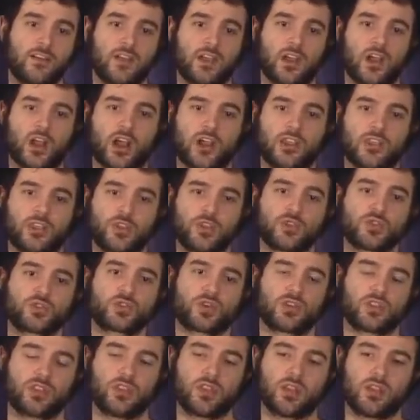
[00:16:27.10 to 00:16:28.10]
uh, the
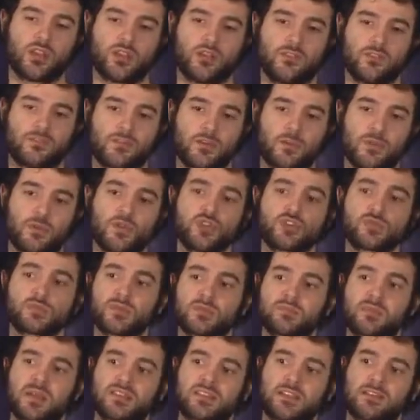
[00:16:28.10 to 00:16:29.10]
user, from the user
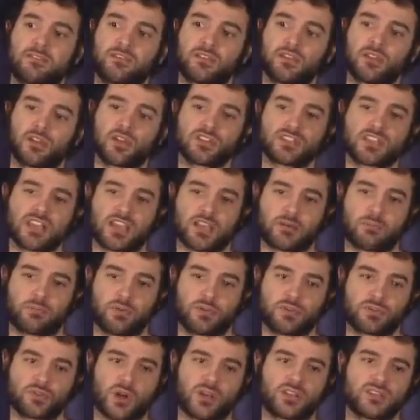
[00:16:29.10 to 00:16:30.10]
perspective, it looks like a
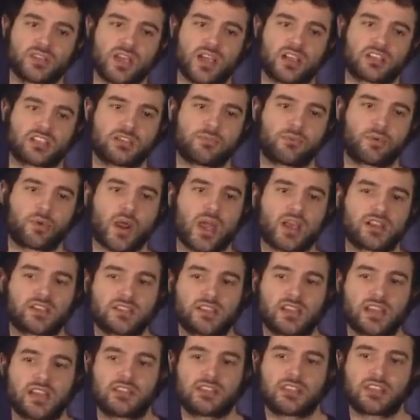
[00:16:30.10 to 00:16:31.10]
Plutus transaction, but what
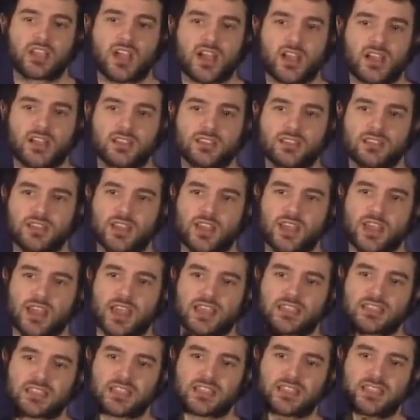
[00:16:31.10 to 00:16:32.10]
actually it does
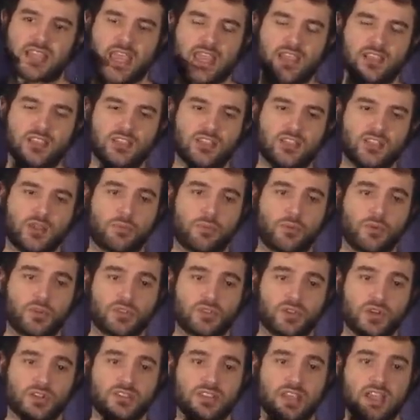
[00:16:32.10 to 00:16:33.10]
is it takes the Plutus
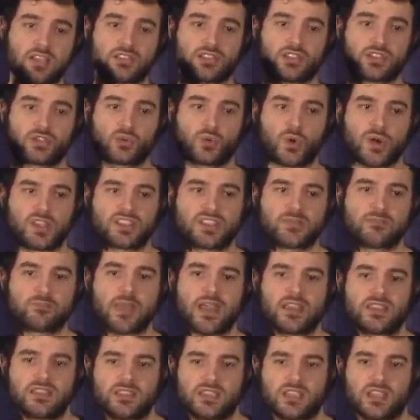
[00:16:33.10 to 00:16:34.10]
transaction, creates a
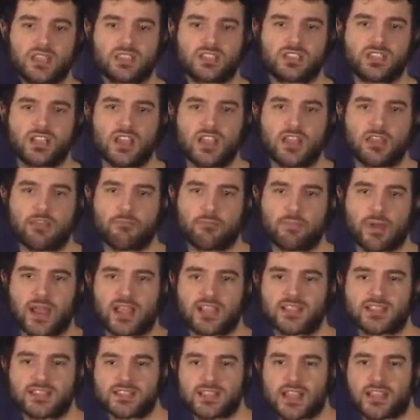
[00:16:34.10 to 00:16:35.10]
message,
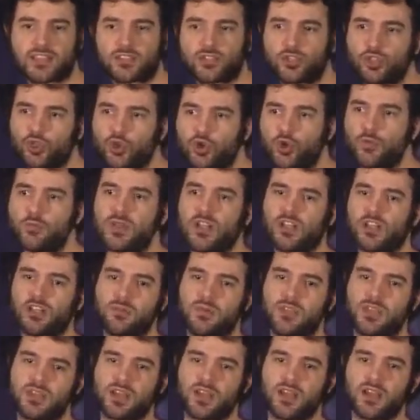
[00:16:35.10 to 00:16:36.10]
passes that to
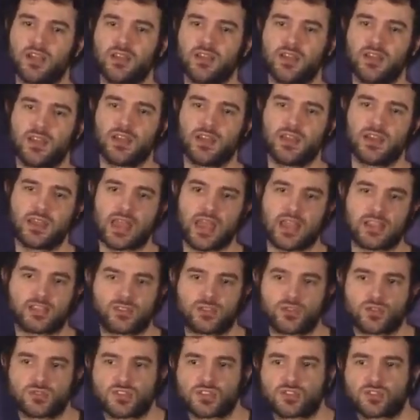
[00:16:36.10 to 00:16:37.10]
Milkomeda,
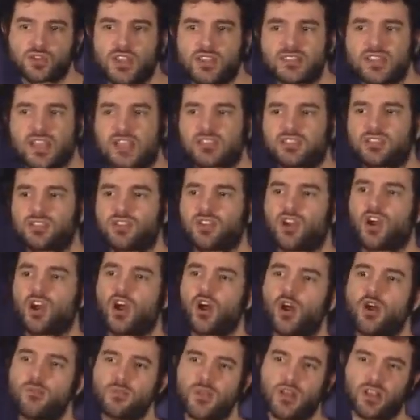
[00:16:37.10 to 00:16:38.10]
executes a transaction
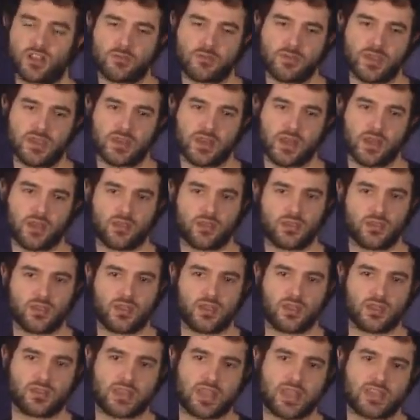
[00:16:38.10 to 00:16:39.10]
on Milkomeda,
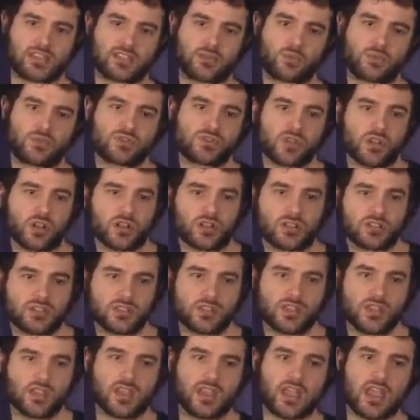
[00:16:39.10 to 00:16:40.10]
takes the results,
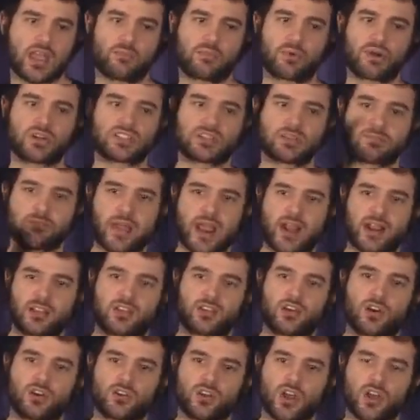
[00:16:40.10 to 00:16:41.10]
and brings it back to
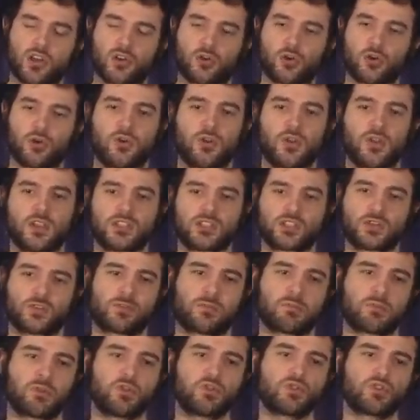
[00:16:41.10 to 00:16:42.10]
Cardano. So
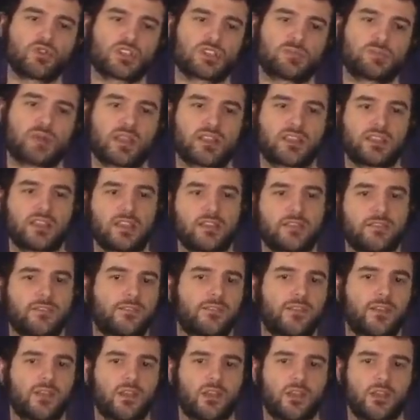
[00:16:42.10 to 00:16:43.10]
from a user perspective,
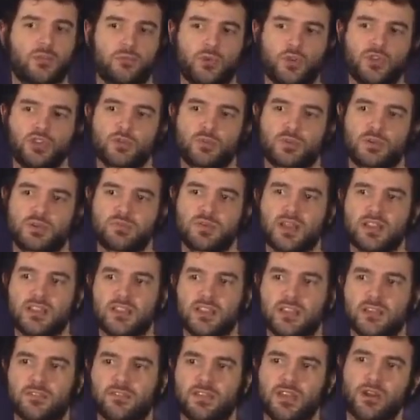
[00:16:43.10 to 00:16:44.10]
user
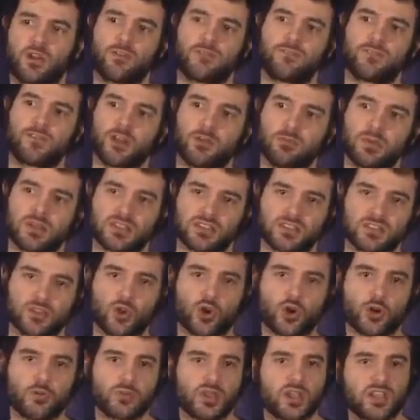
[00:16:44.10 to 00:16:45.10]
perspective, it'll feel a bit
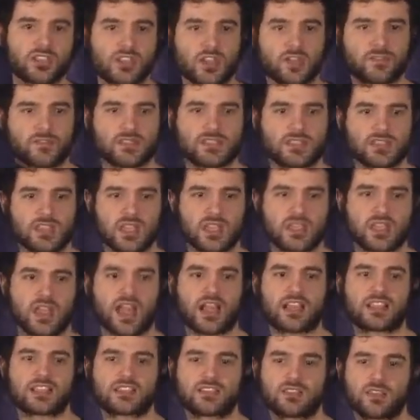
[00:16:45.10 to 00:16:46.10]
slower because obviously it
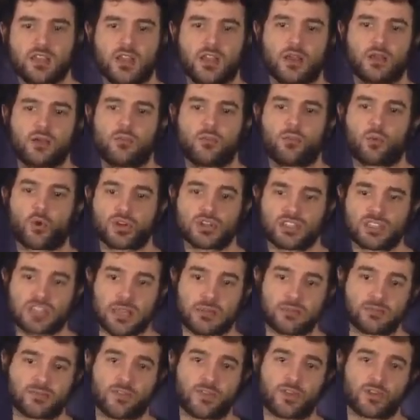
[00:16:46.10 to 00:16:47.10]
has more
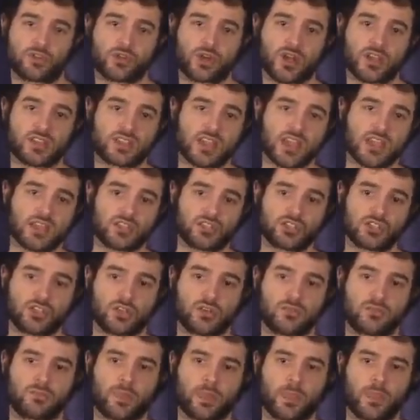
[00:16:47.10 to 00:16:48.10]
steps for their
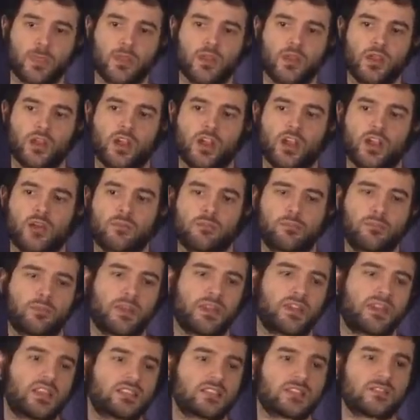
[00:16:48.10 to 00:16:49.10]
transaction, um, but
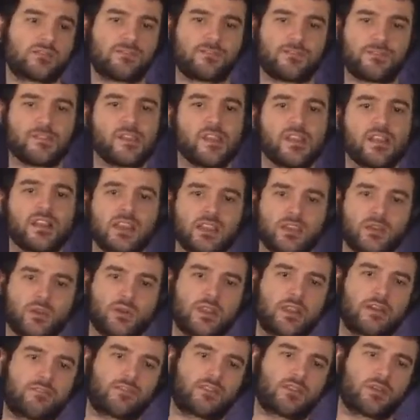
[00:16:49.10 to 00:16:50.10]
it doesn't feel like you
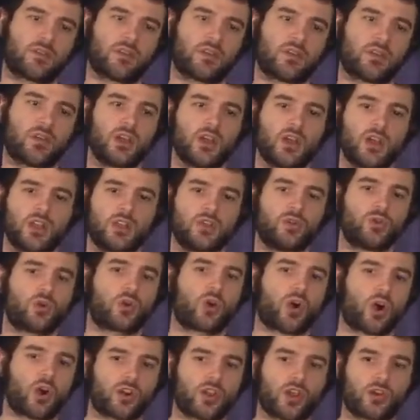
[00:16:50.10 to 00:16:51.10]
left the you know,
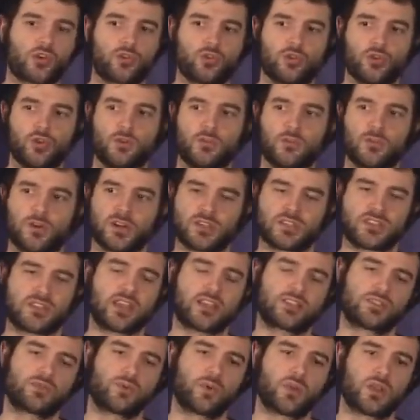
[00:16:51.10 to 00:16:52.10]
Cardano universe. And
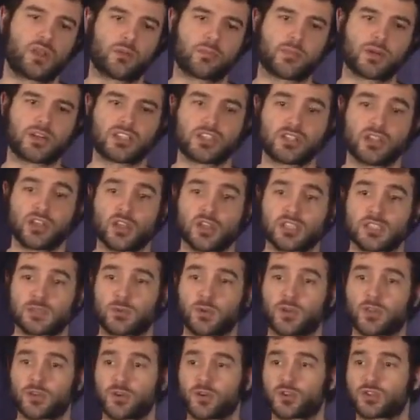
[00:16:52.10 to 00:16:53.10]
that's really a much
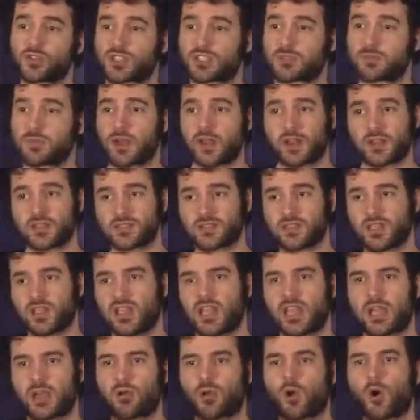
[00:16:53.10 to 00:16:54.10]
smoother user experience
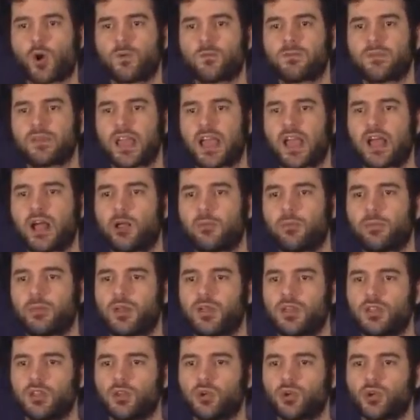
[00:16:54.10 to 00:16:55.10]
and will hopefully help
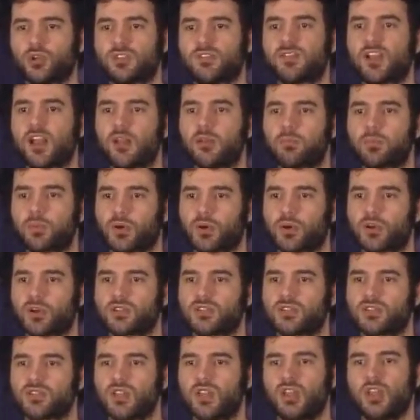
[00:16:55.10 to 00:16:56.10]
you know,
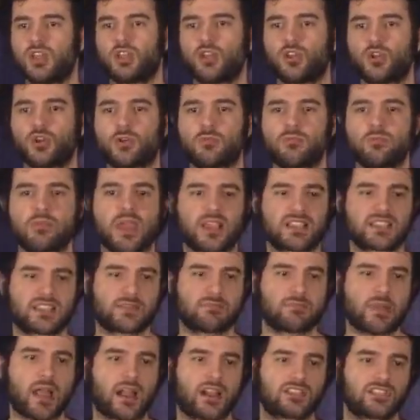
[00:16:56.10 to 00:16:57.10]
developers you know, mix
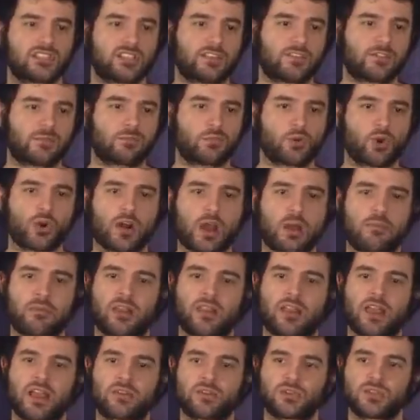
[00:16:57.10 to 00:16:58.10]
and match different programming
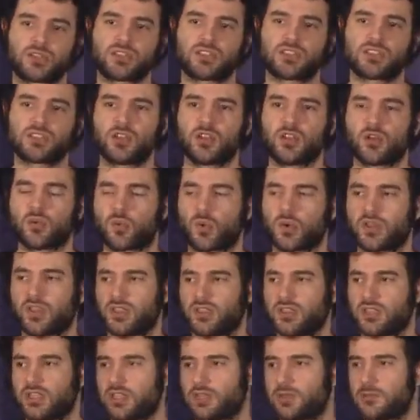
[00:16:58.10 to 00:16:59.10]
languages where they
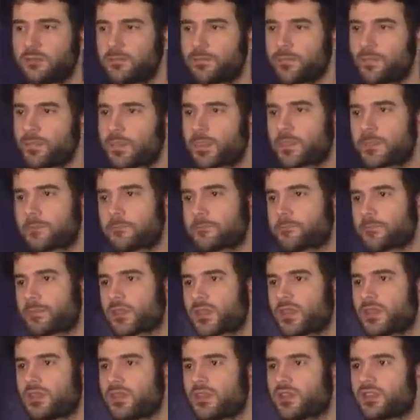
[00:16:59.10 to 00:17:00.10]
need.
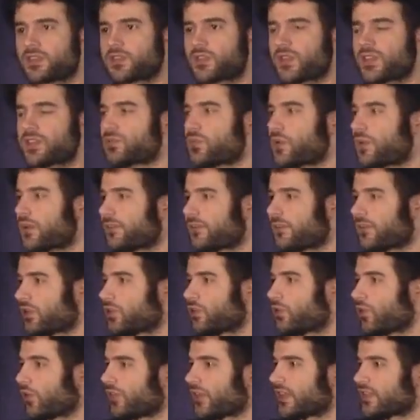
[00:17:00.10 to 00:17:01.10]
So that's one of the
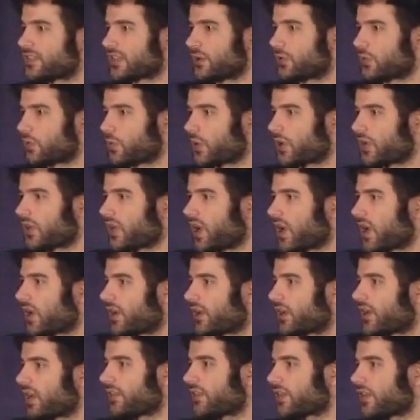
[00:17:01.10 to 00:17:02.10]
cool things that we're working
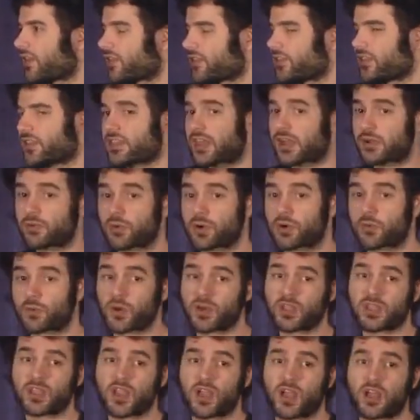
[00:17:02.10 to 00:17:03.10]
on. And the other thing that we're
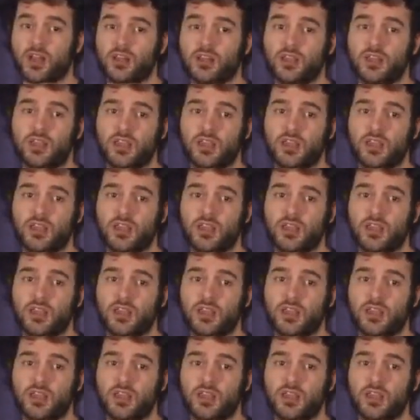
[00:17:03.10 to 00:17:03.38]
working on